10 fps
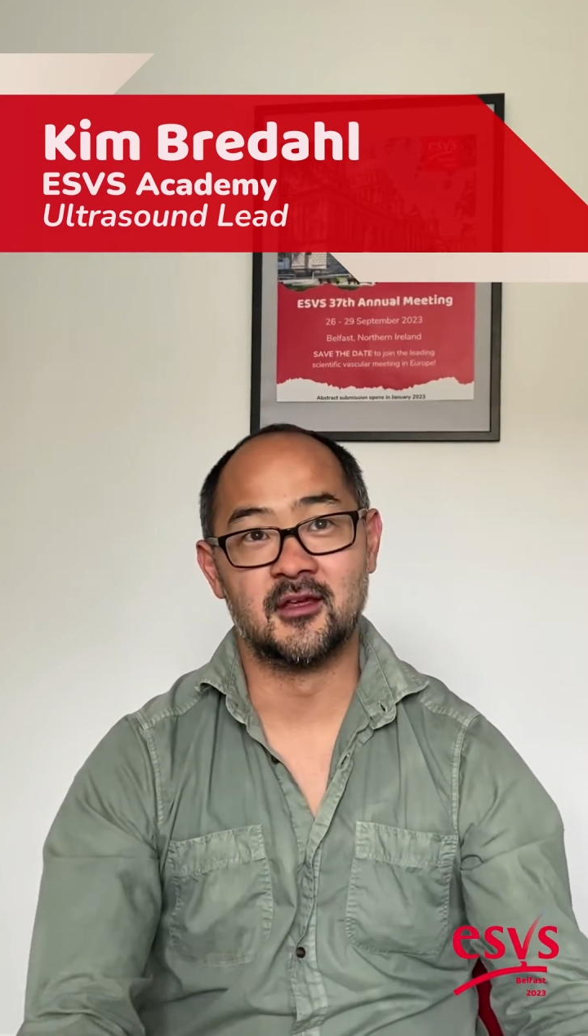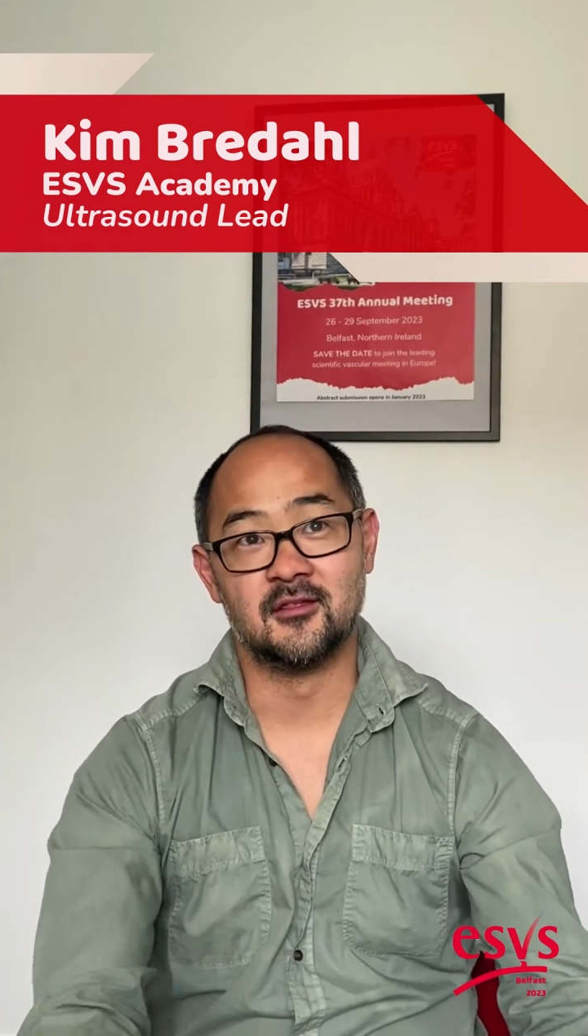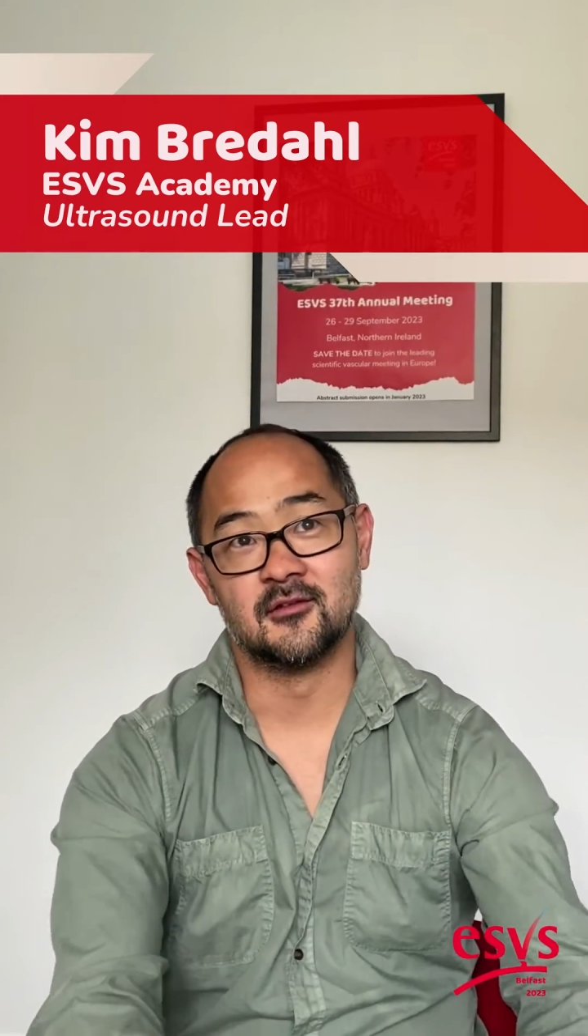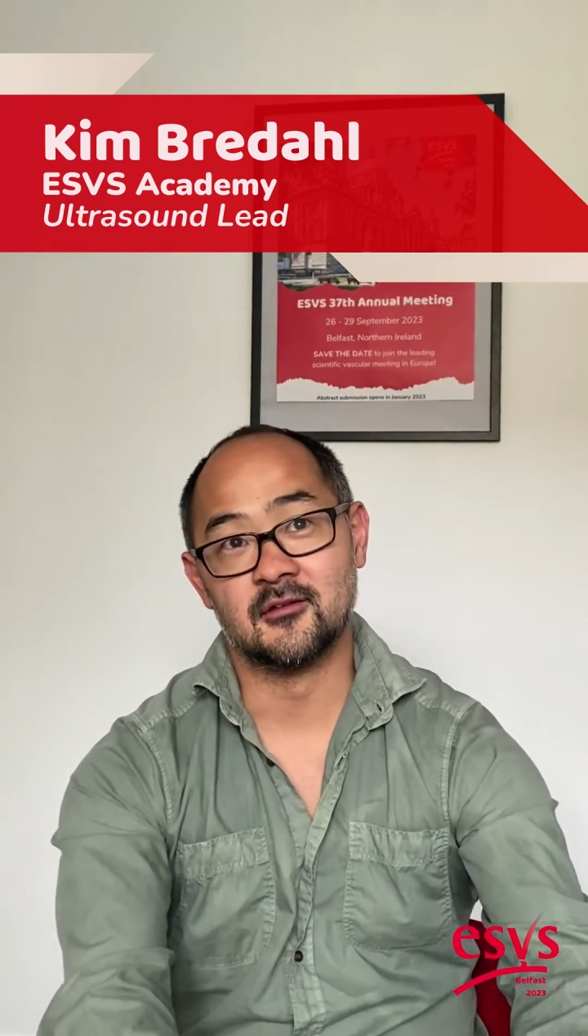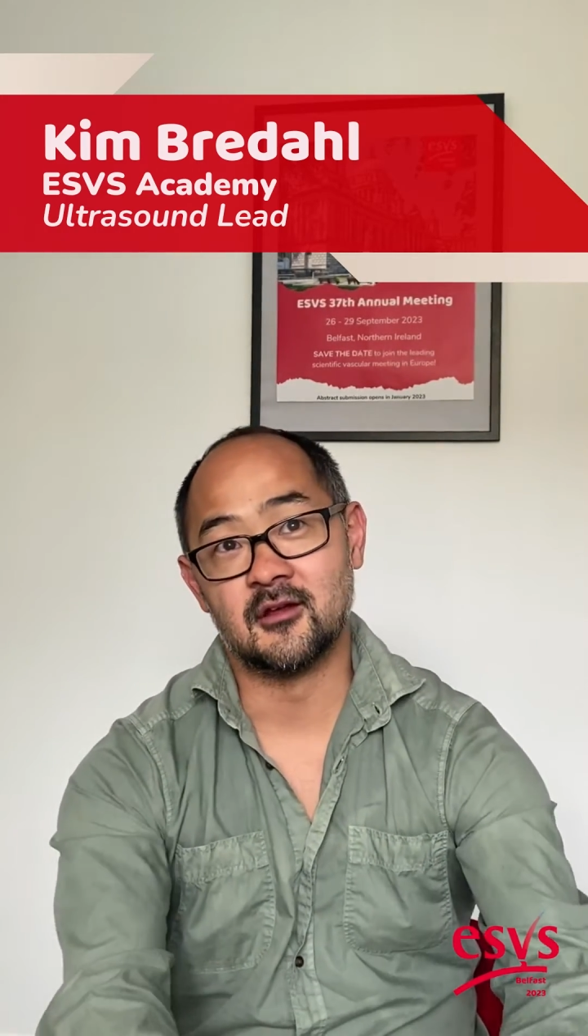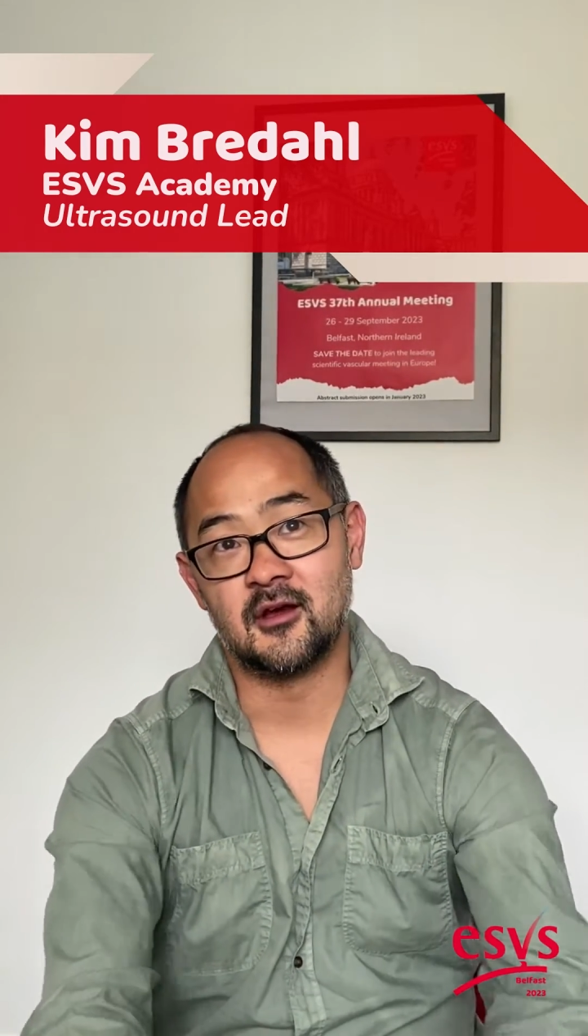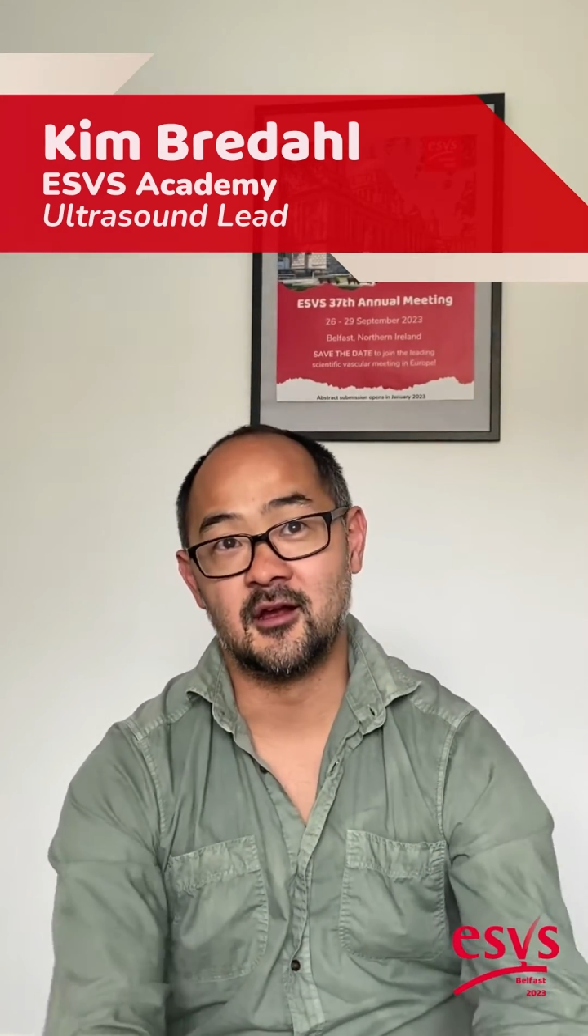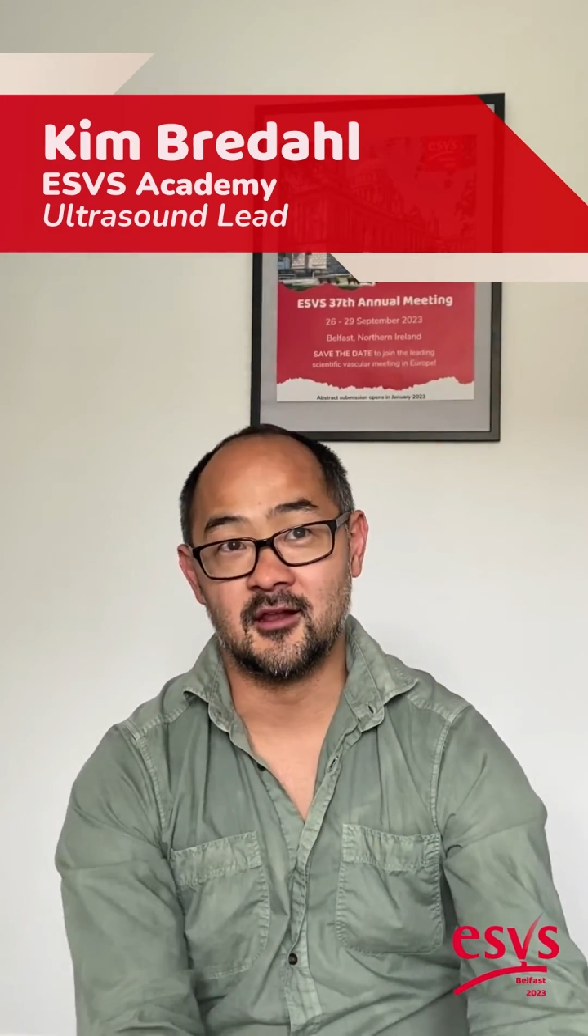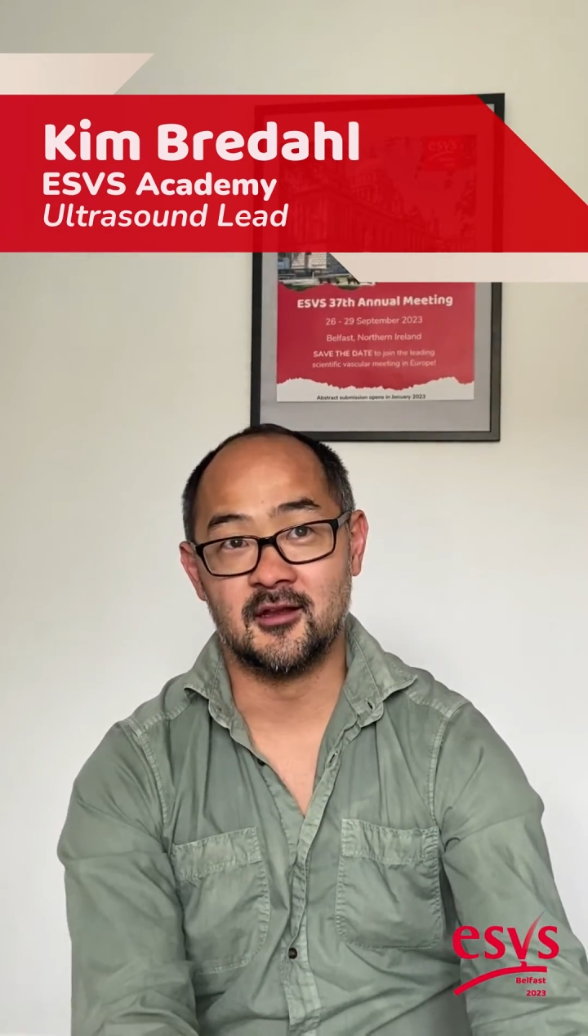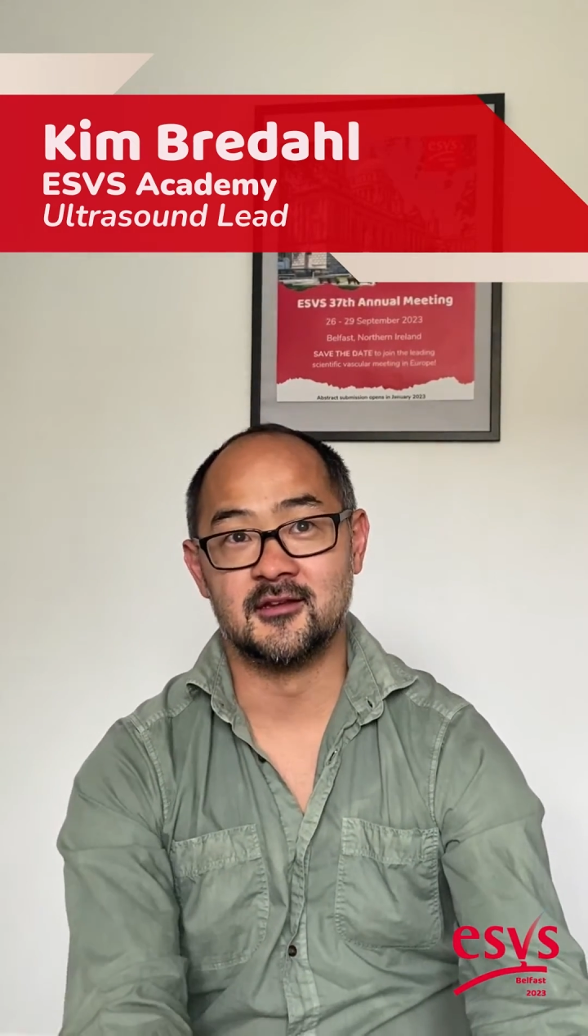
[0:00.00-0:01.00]
the
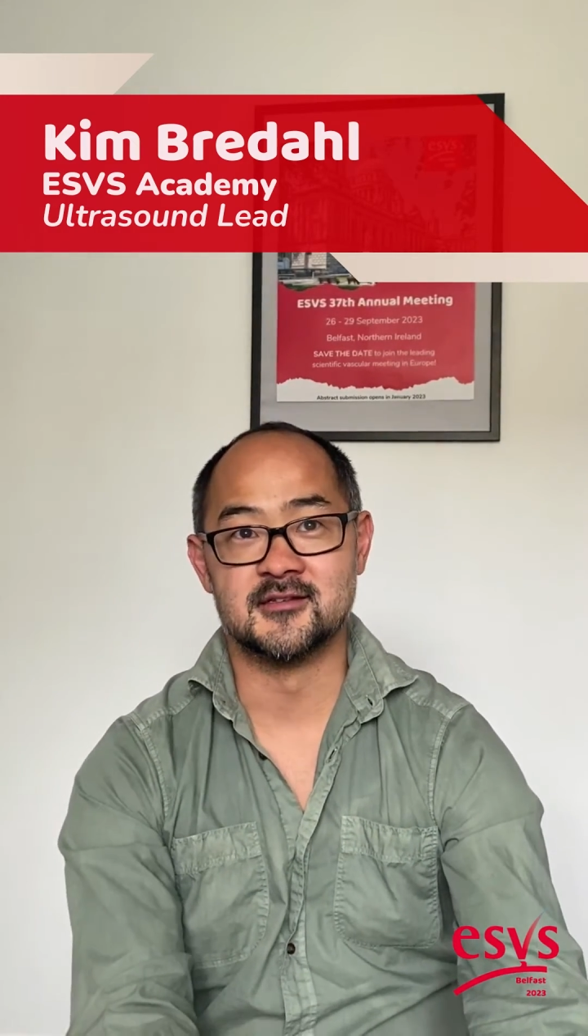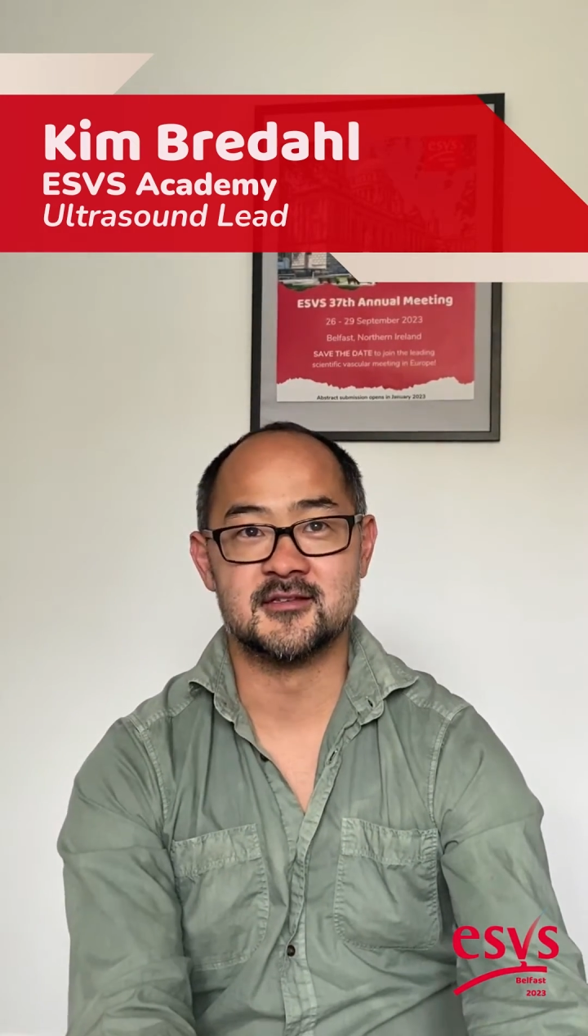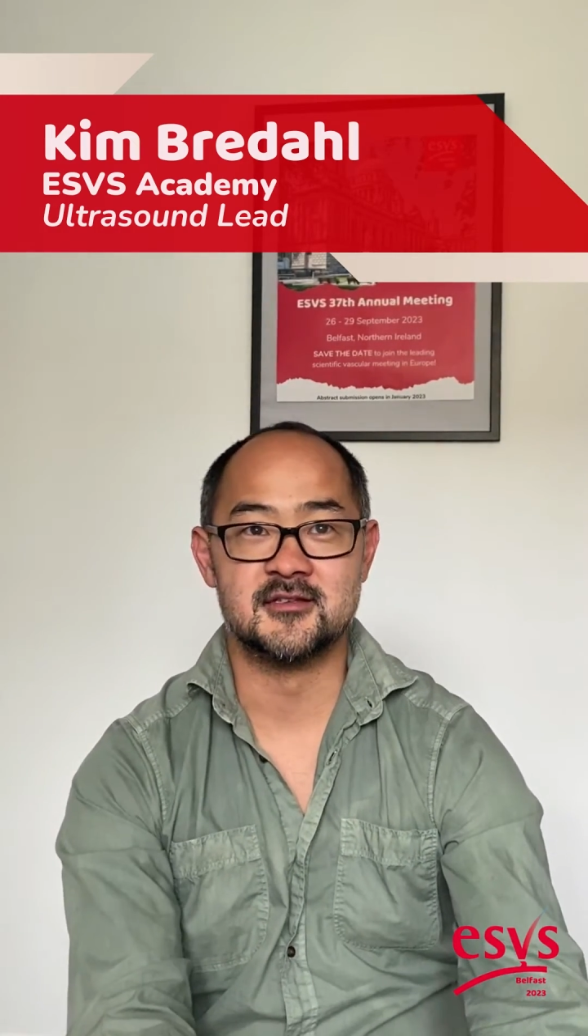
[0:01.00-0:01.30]
highlight is